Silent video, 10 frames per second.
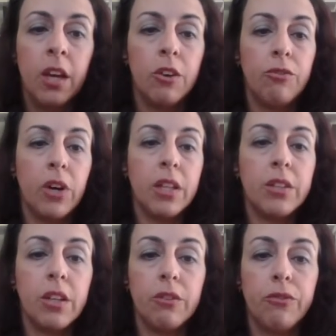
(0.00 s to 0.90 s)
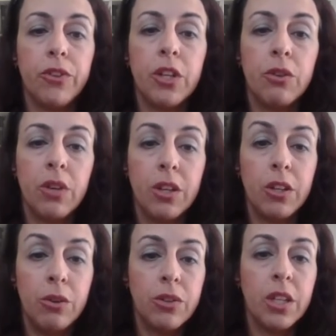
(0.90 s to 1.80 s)
who volunteered for the
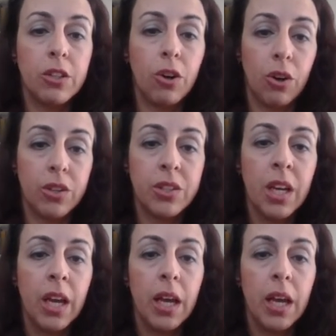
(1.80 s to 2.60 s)
Union cause,